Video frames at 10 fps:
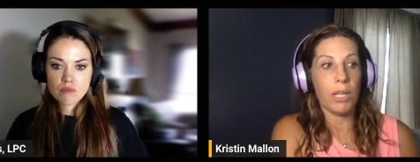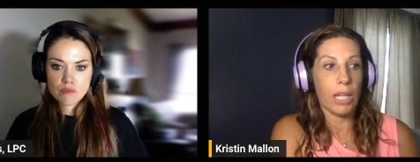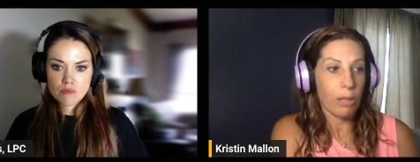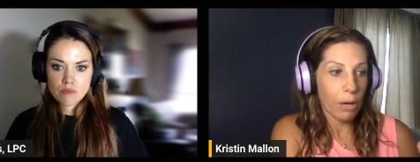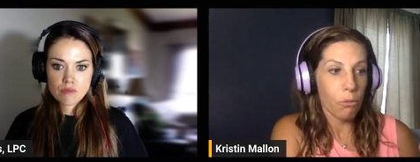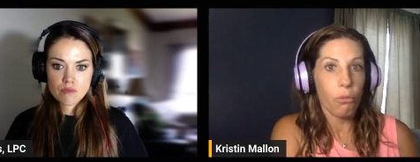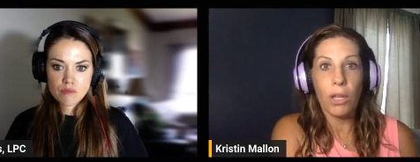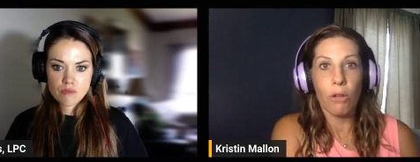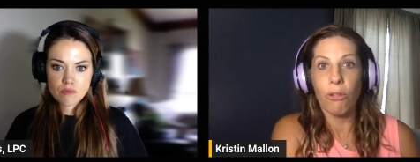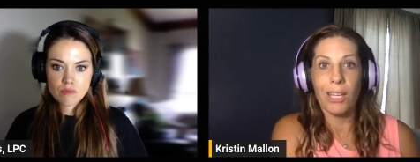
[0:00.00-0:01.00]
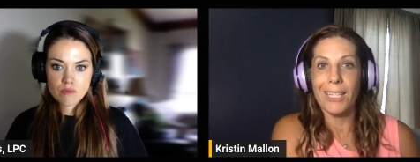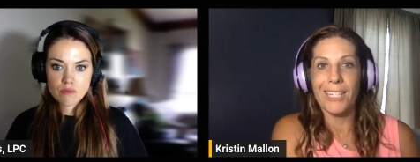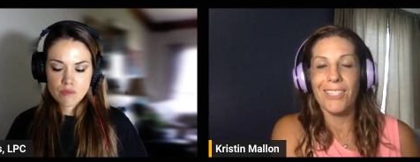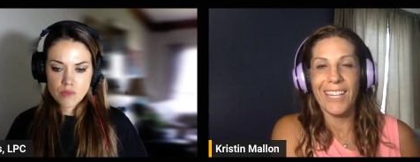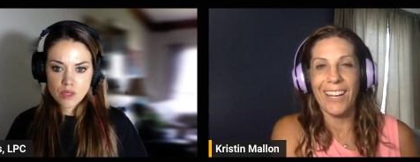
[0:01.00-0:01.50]
Speaker 1: we can get really really
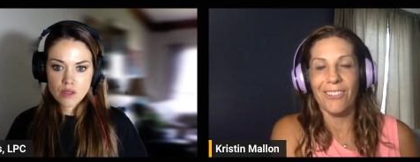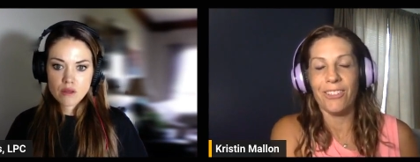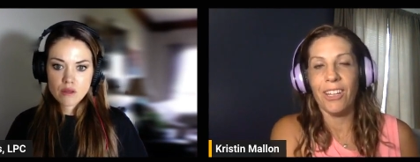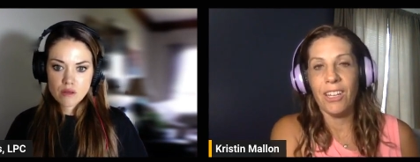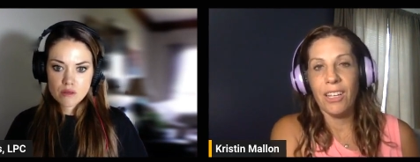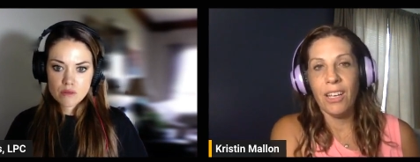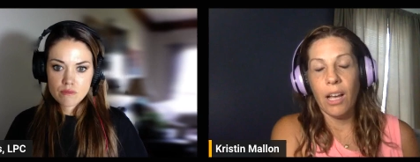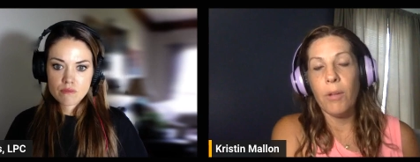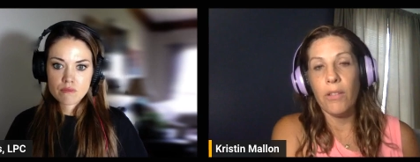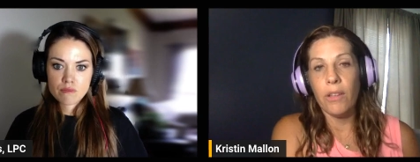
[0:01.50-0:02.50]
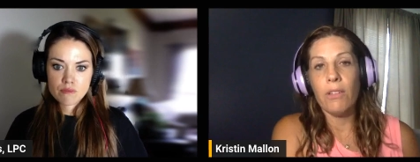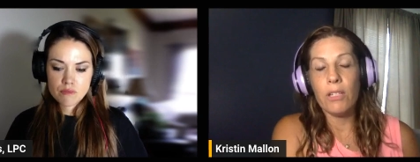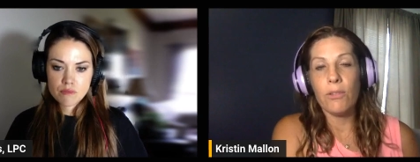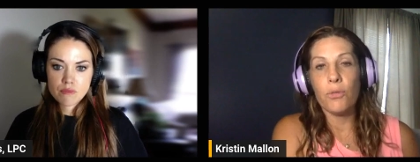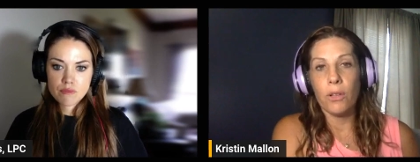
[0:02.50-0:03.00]
niche down um, mm-hmm. on an
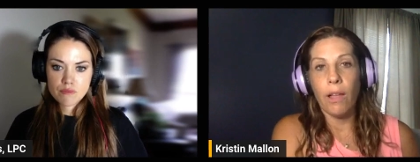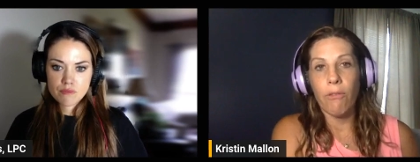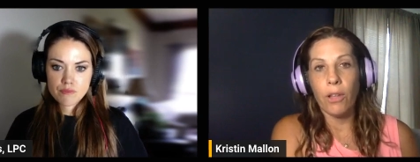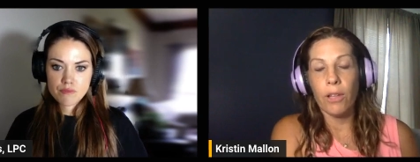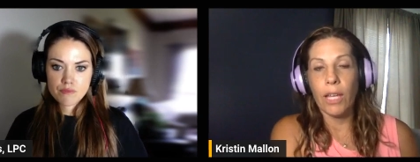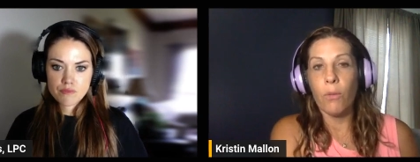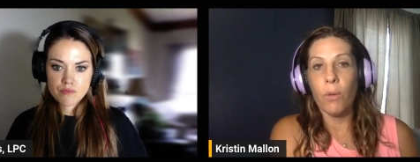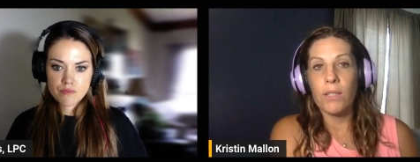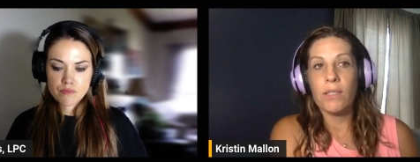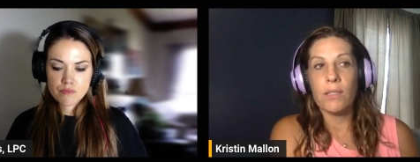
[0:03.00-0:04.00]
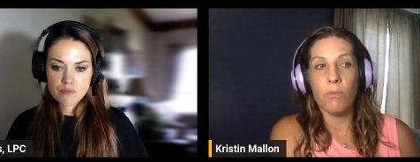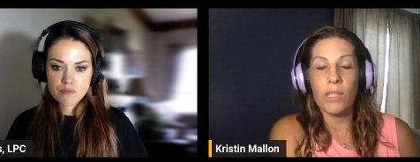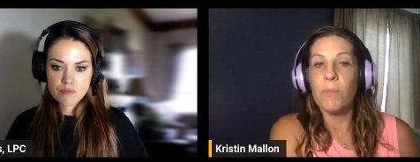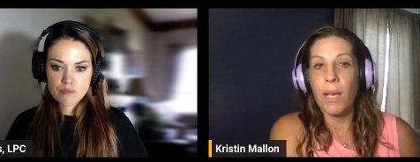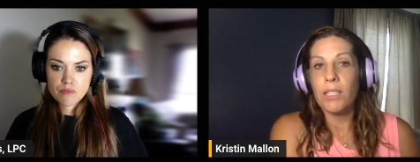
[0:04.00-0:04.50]
individual level and like what's
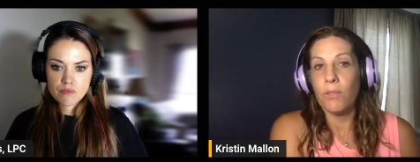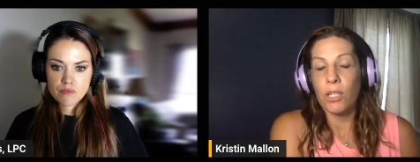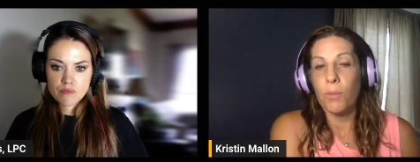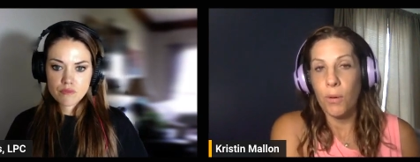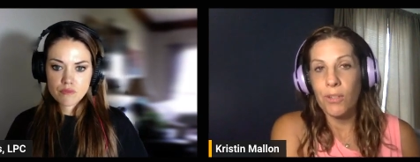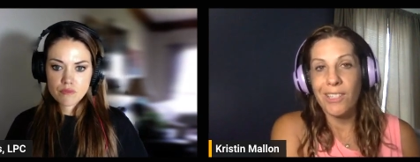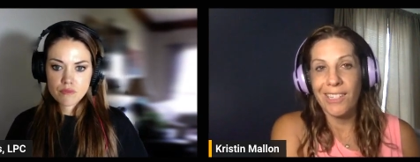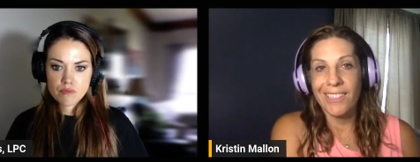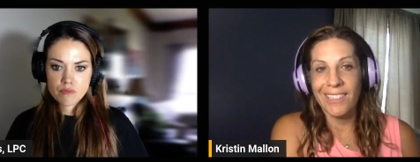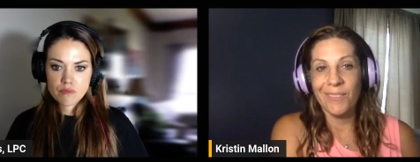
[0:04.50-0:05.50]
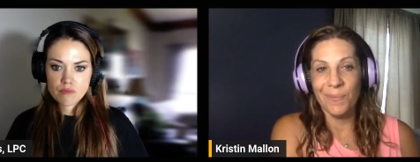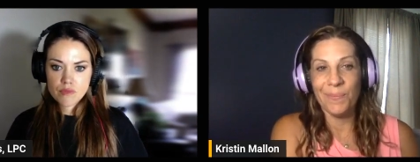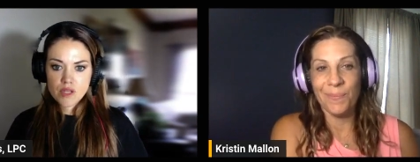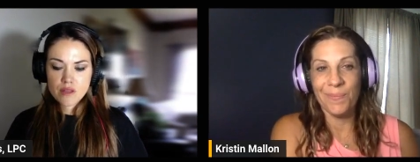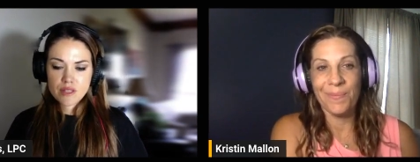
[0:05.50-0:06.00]
what's best for each person.
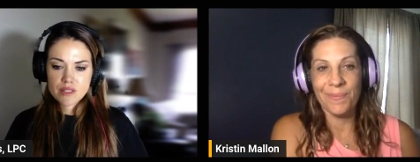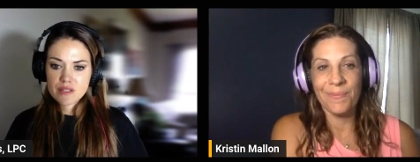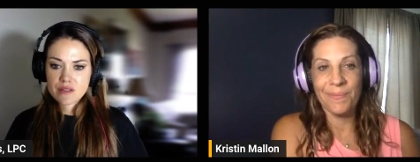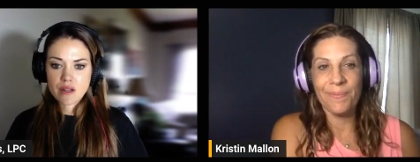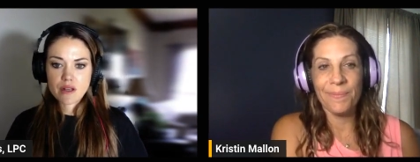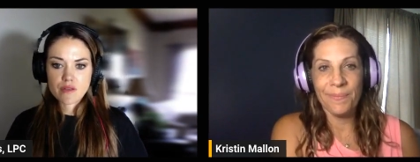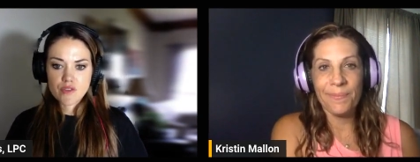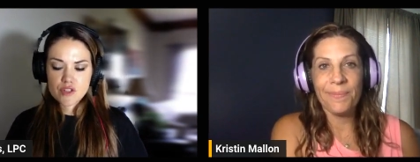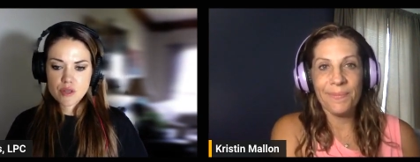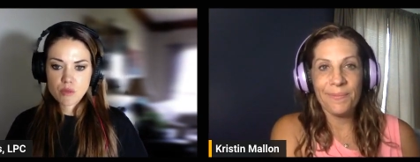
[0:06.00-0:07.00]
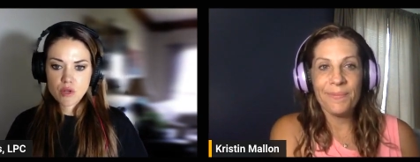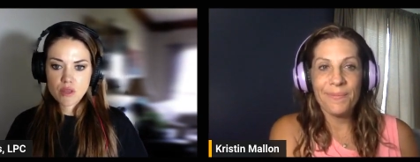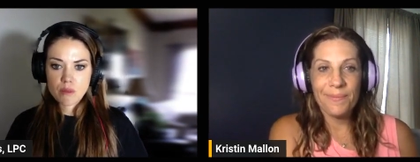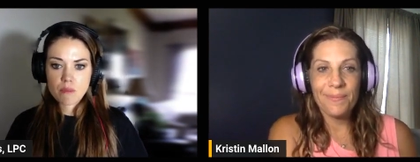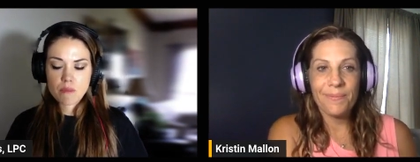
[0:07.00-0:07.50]
Speaker 2: That's exciting for somebody
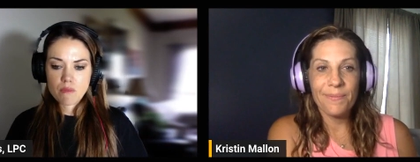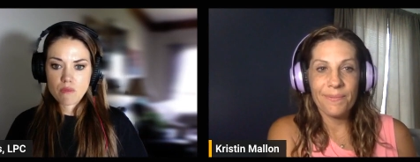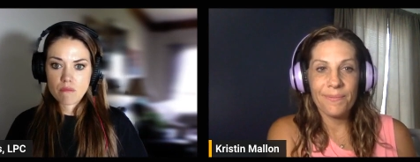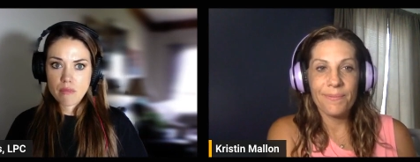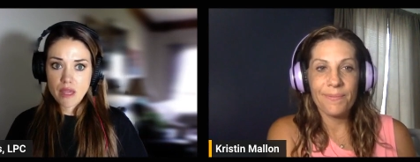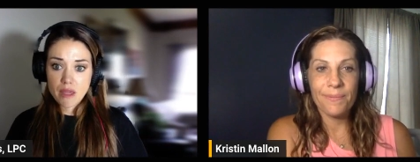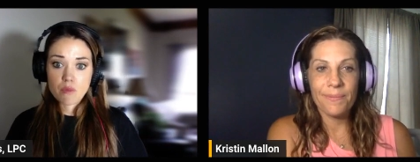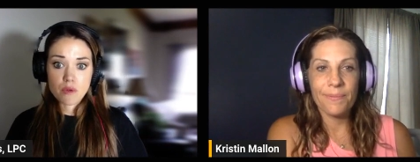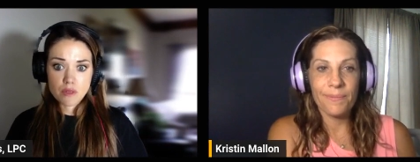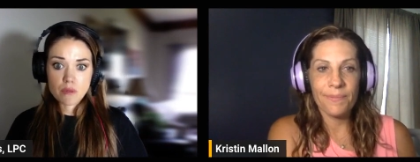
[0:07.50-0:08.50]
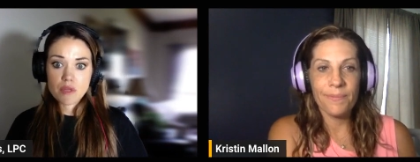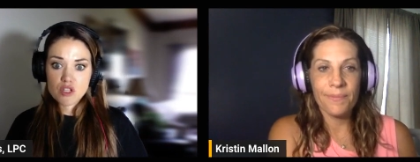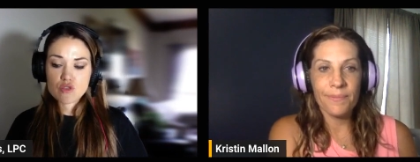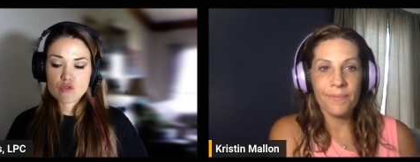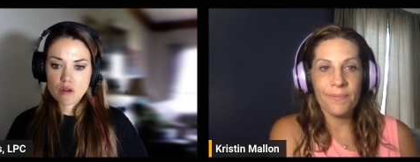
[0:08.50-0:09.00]
that m- may really be
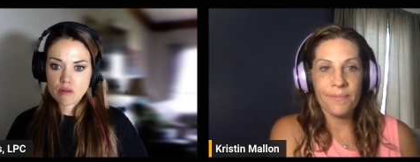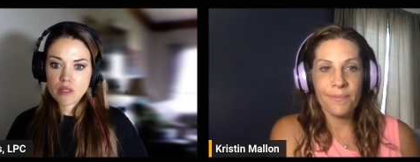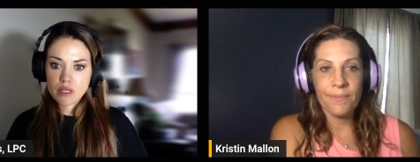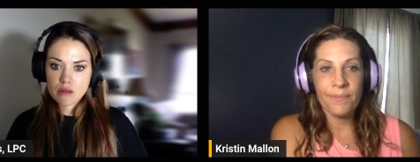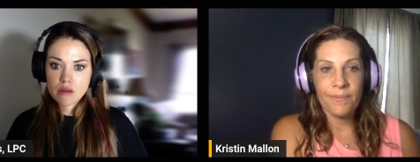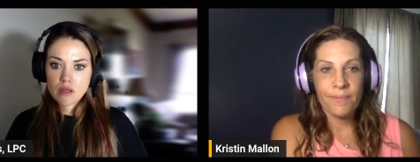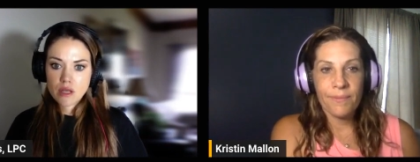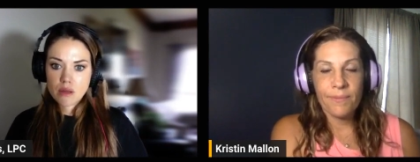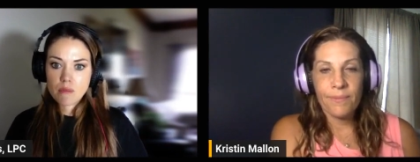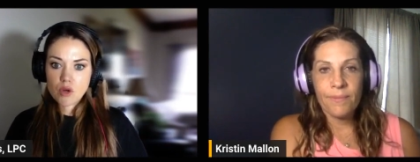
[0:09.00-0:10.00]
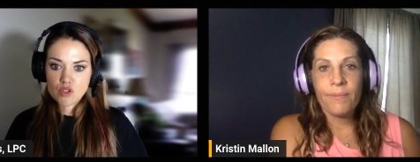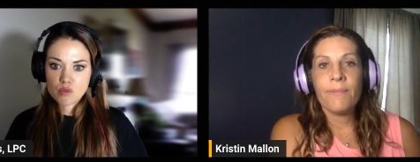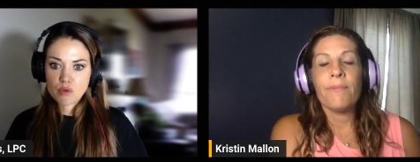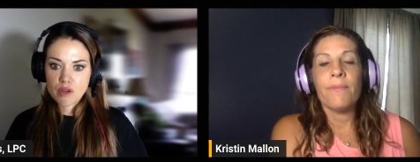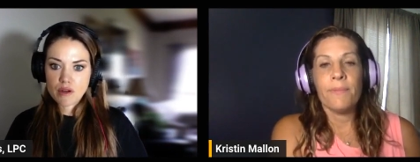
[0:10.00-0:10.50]
struggling in
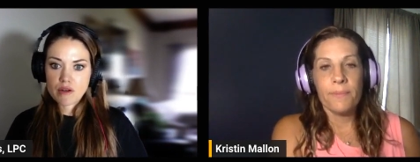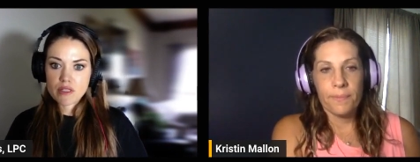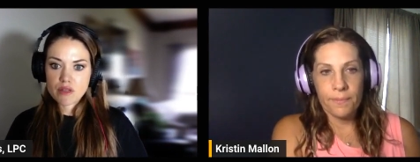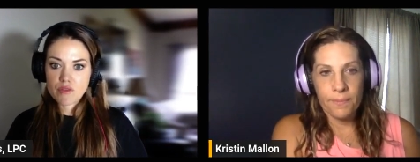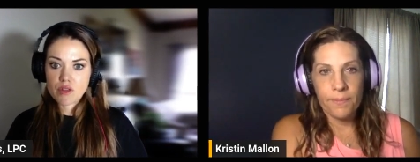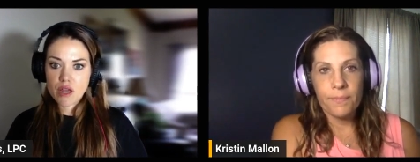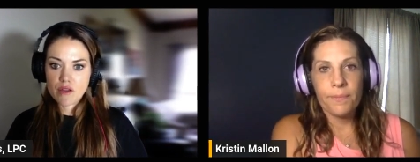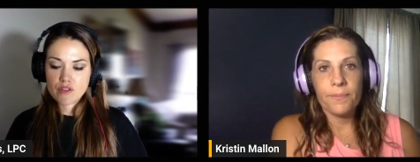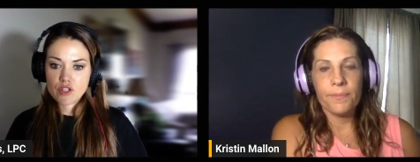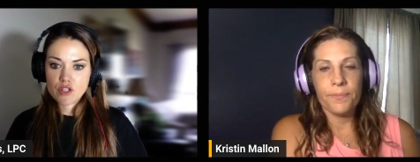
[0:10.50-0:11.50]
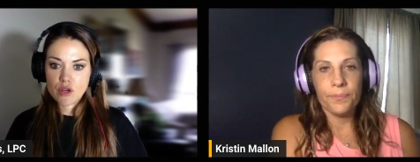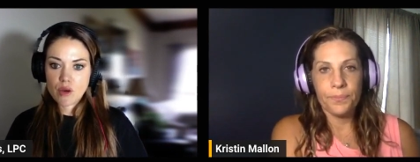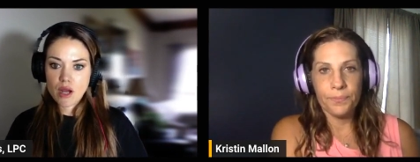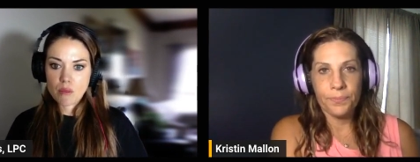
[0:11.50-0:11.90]
multiple areas of life to know how